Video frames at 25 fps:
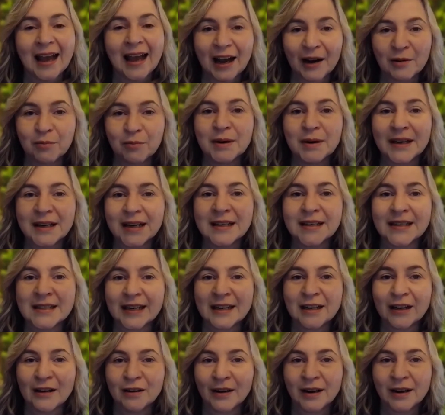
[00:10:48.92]
and we need to
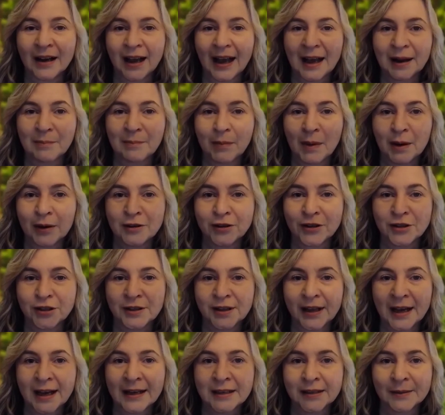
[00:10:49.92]
look and monitor
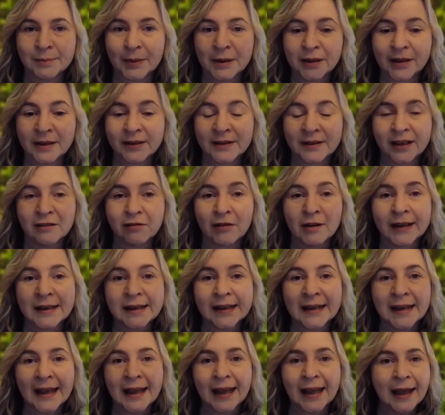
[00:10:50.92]
that, because
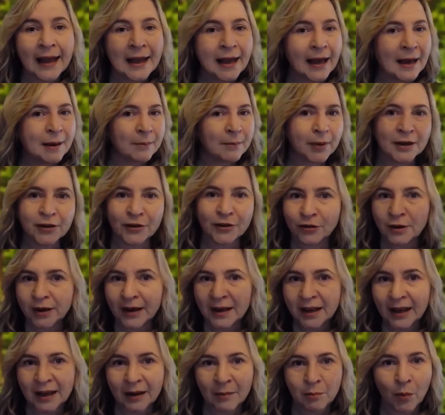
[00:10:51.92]
ironically, by
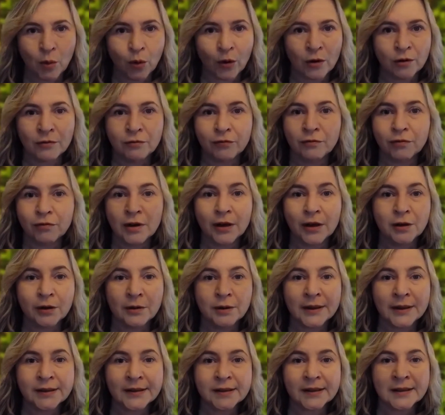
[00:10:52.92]
drinking more
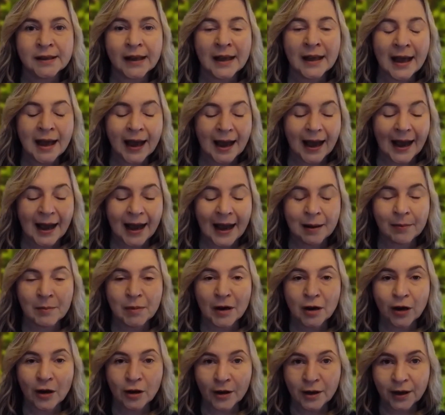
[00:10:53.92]
fluids,
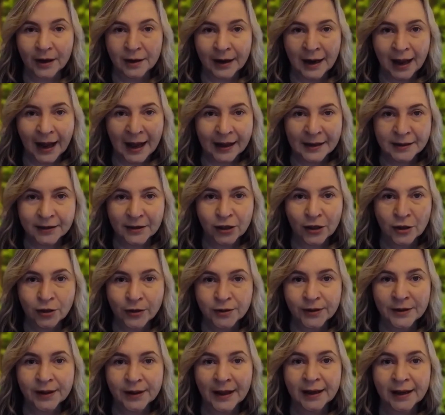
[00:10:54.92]
looking at
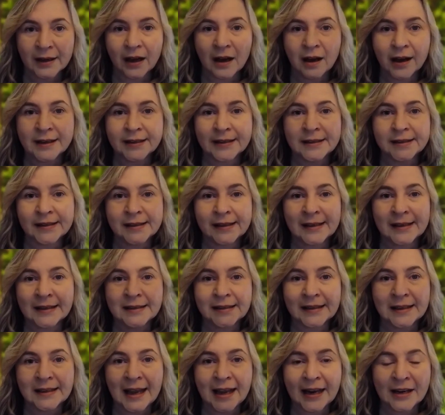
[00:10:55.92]
using that guide as an
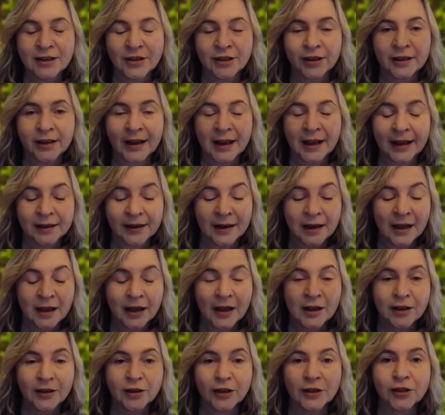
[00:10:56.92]
indicator can
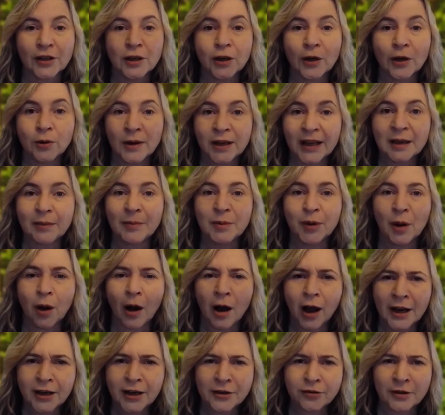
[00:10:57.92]
not alone keep you
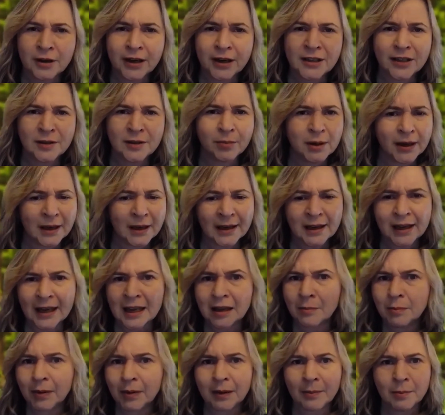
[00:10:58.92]
hydrated, but can
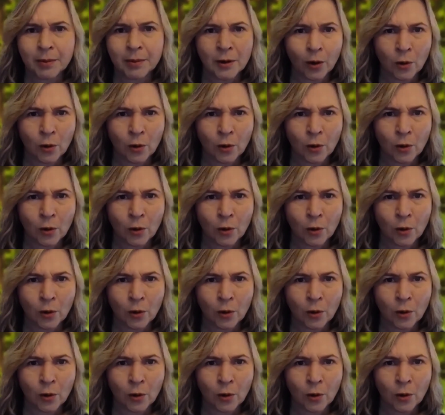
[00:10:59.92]
keep people